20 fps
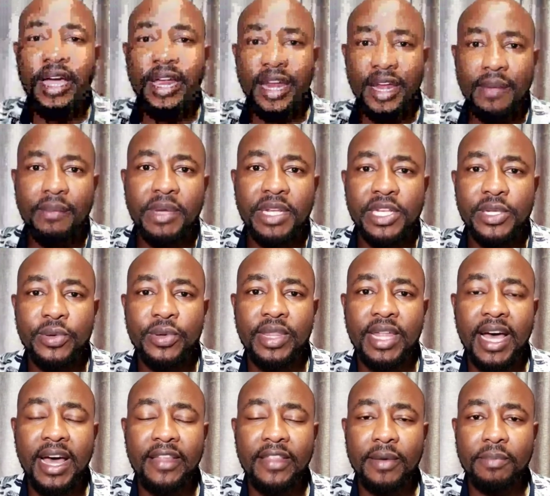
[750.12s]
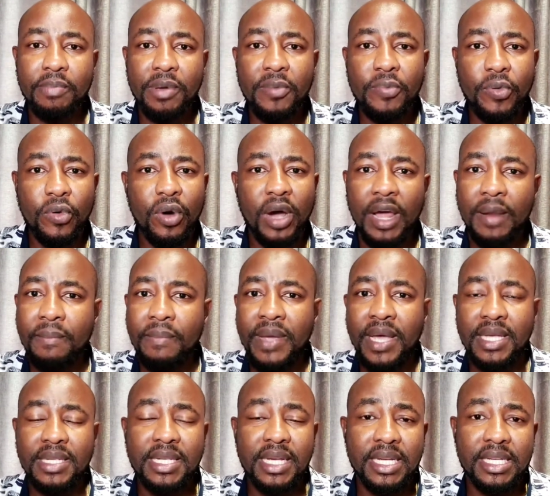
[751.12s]
enmity with other people and
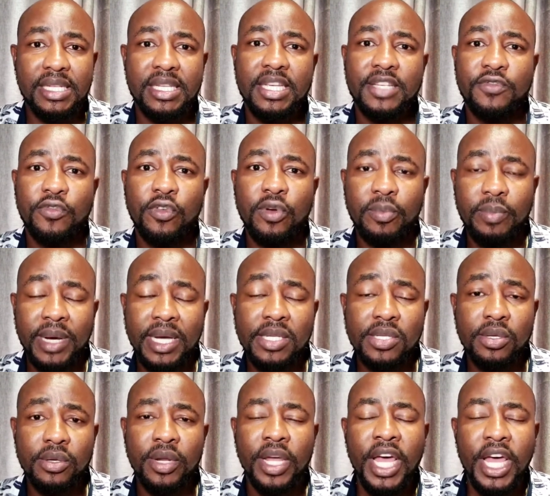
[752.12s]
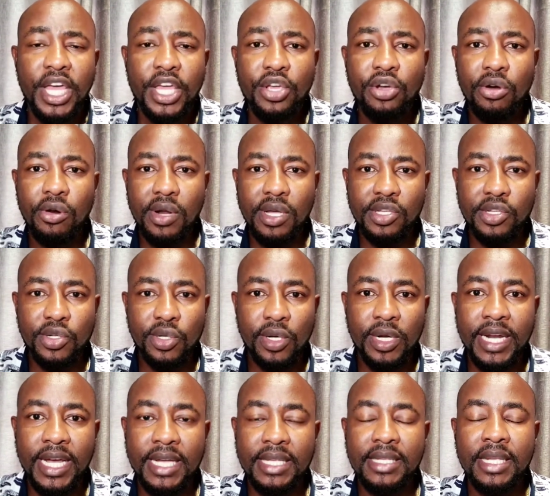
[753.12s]
be a successful person. He always
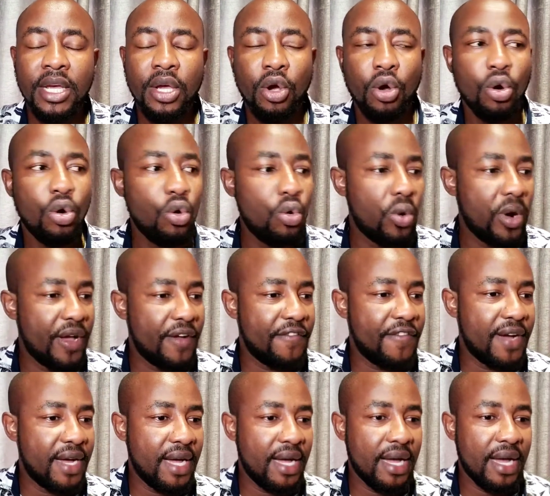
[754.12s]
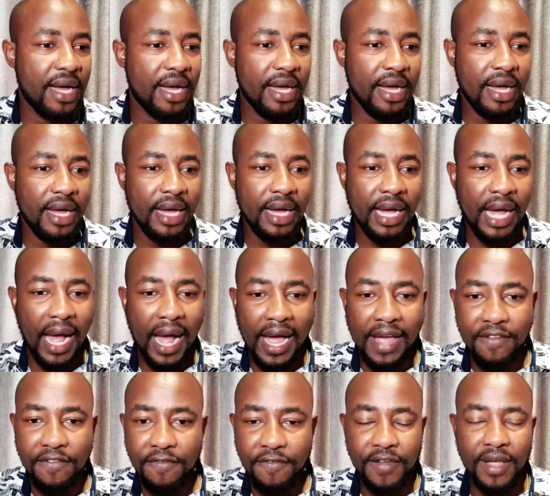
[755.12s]
told us, whoever
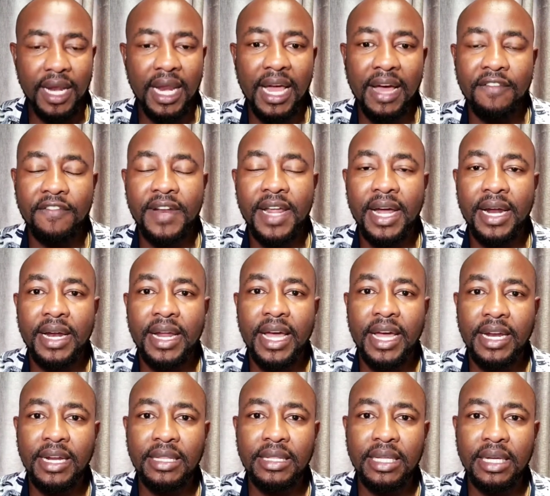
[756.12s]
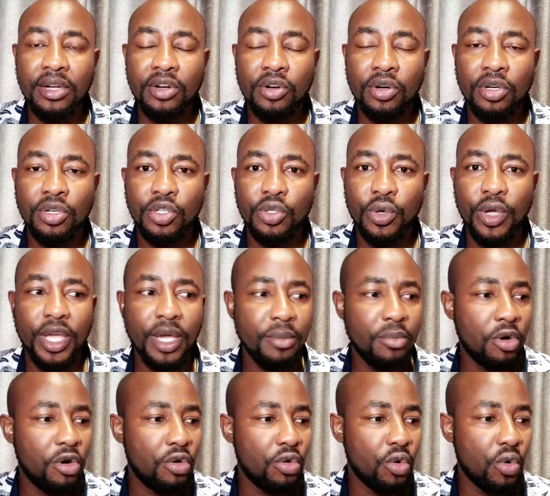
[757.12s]
I feel I've done anything wrong to
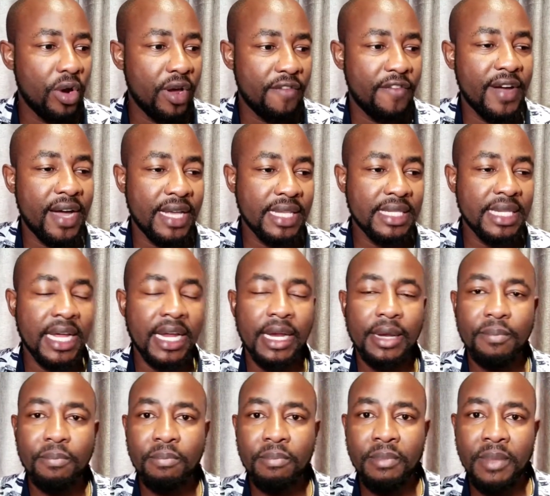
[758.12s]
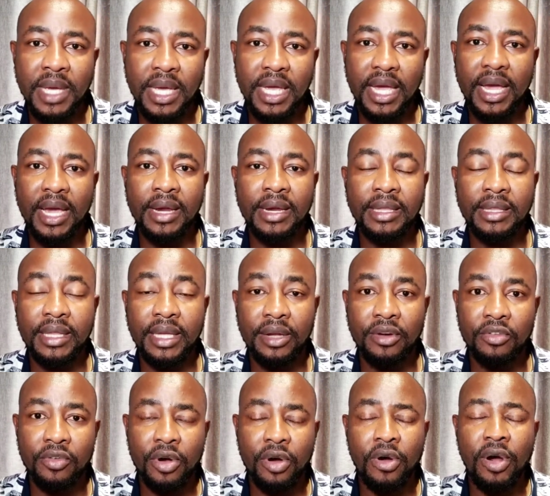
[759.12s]
him, or whoever has done me anything
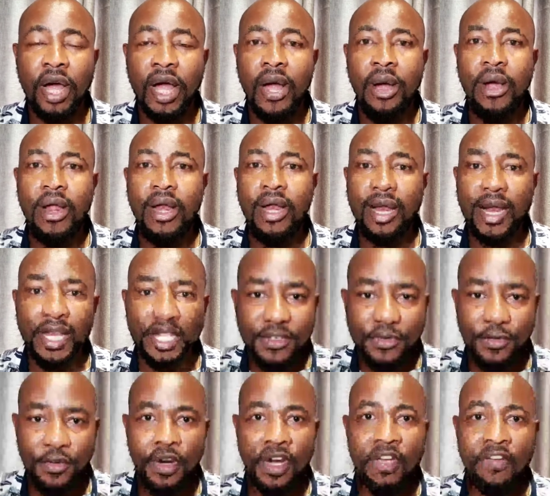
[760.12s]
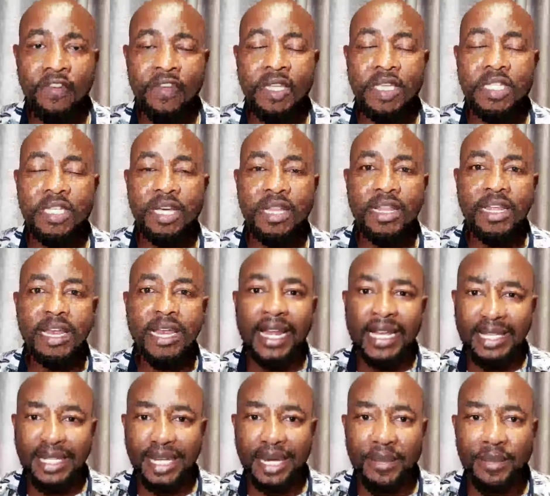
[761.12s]
wrong, let's forgive each other,
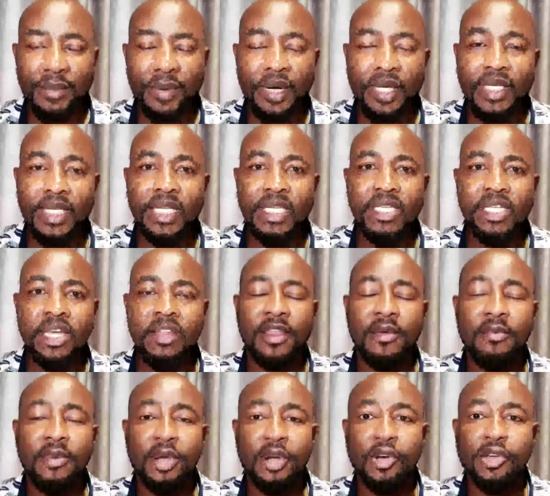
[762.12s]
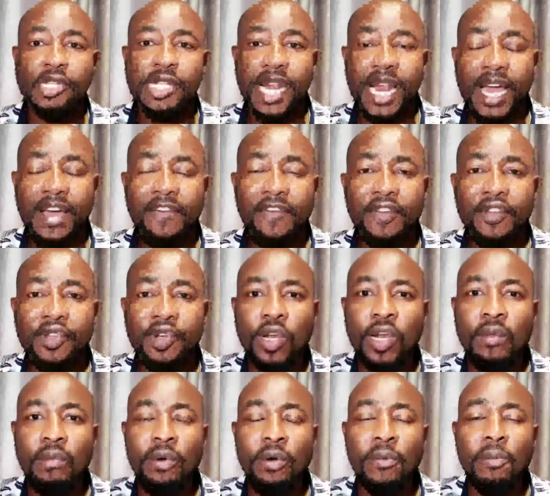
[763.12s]
let's embrace each other, because life is all
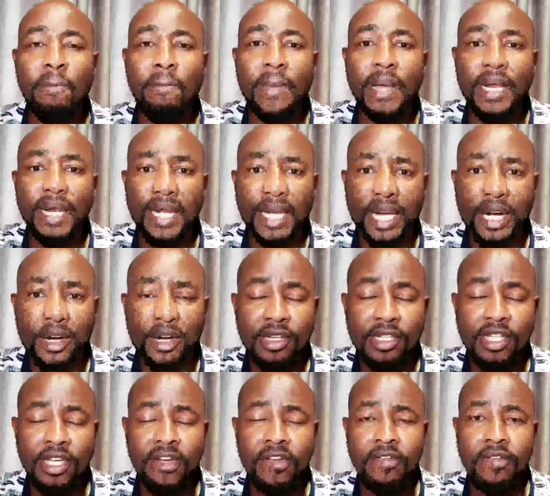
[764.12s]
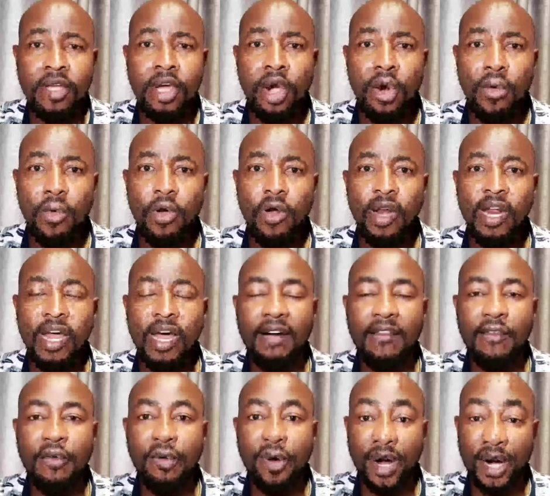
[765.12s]
about building ourselves. We only
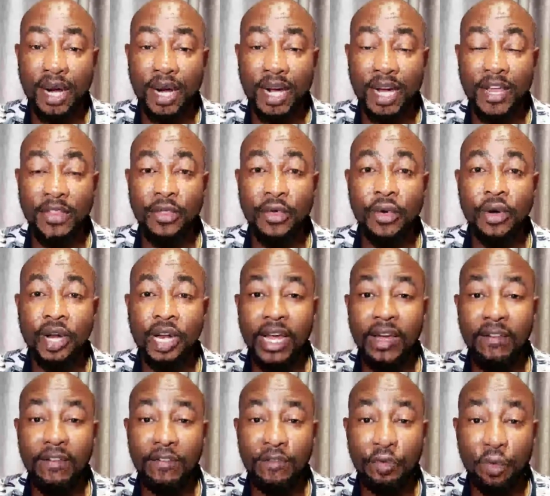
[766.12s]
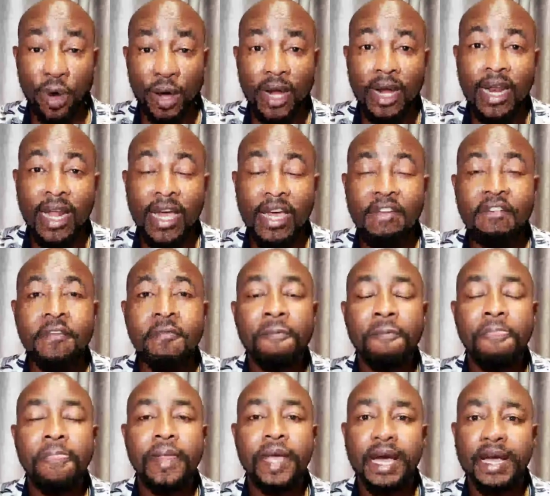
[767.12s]
have one earth, we only have one life,
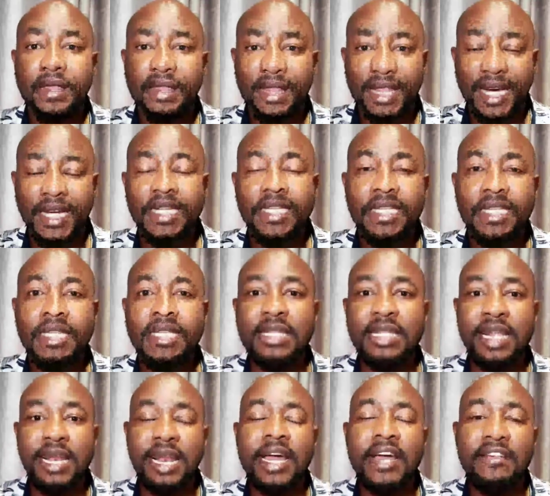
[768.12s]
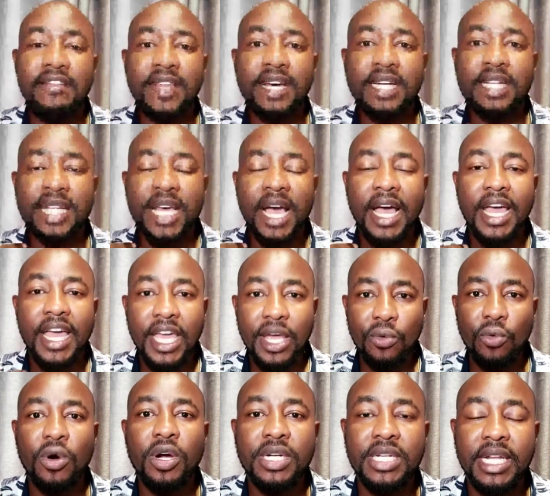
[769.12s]
and that is the life that he
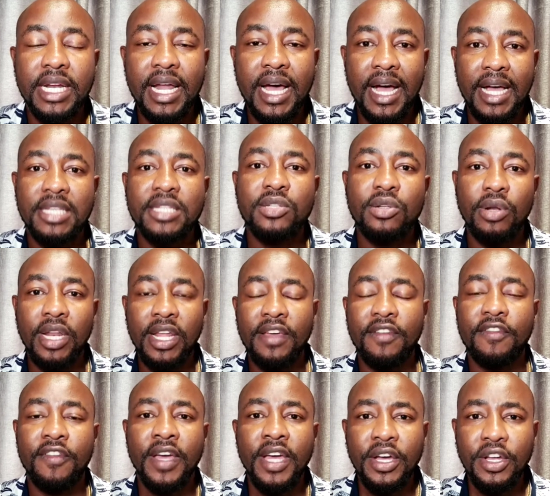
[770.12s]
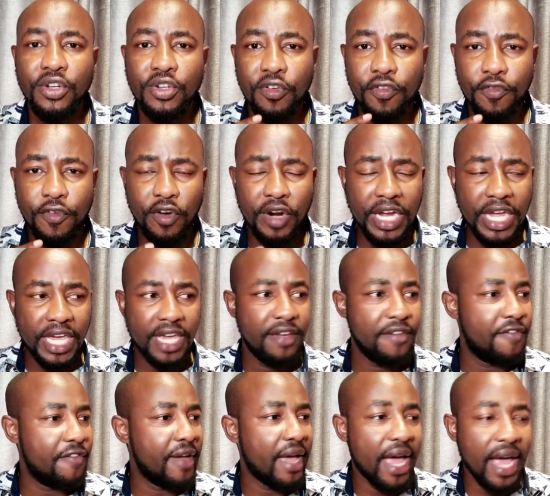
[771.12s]
wanted us to live. To
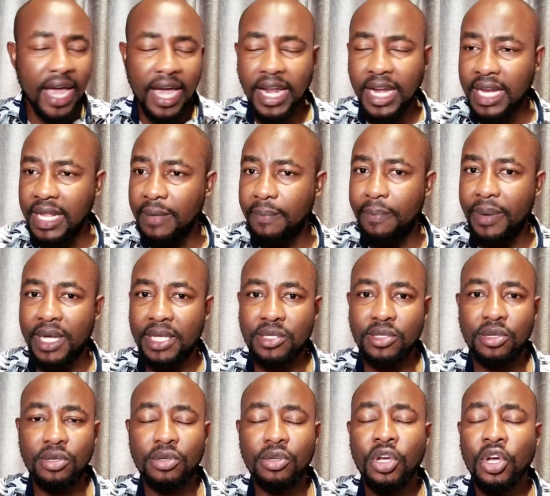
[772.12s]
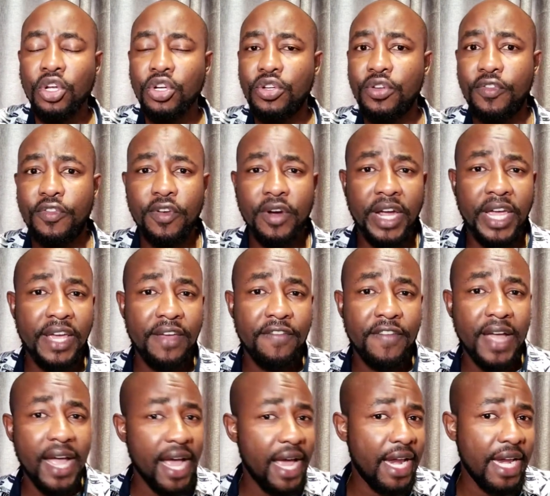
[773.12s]
forgive any person, to
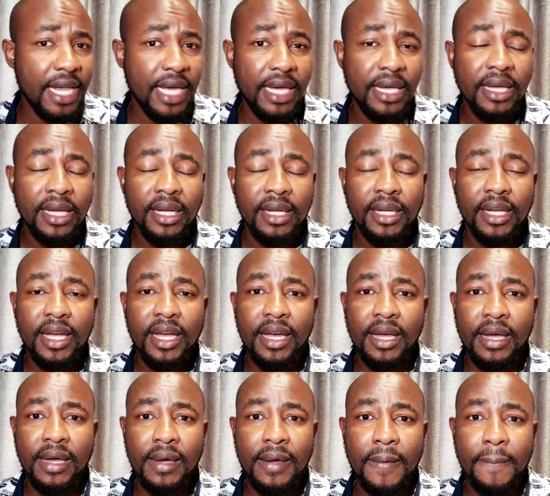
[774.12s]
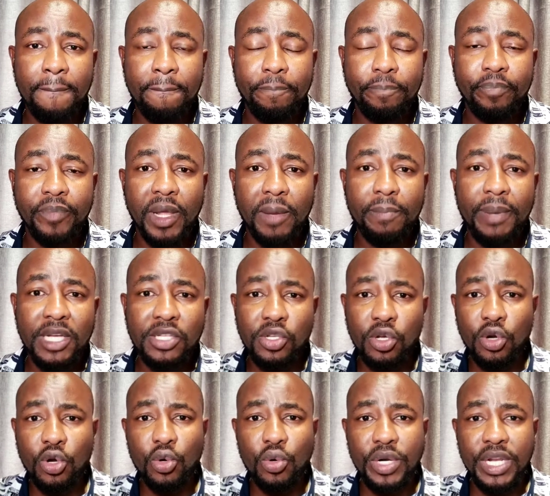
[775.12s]
forgive any
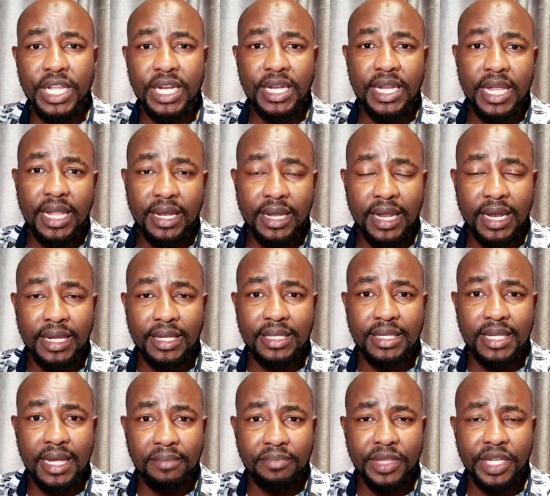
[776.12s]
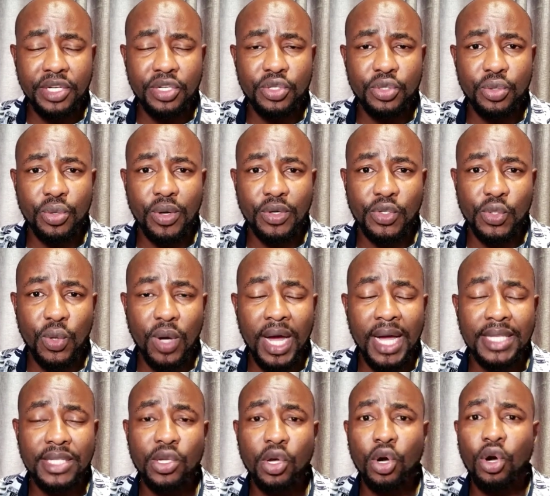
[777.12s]
person who did something to
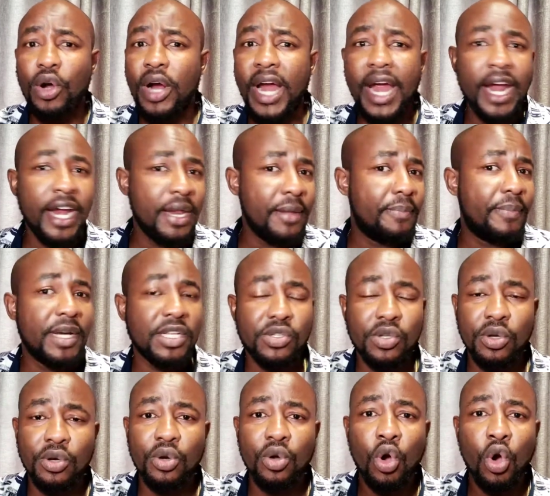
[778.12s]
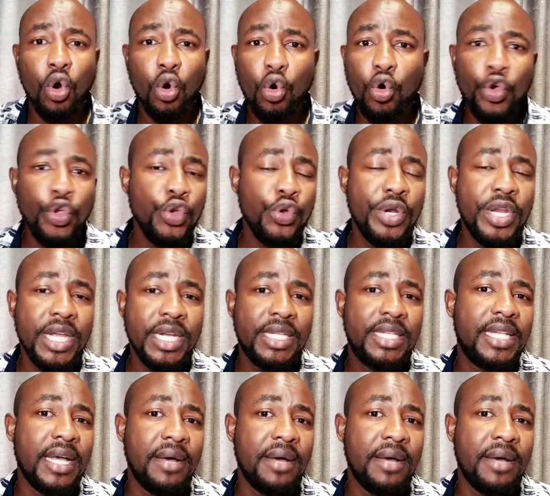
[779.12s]
us, or any person who you did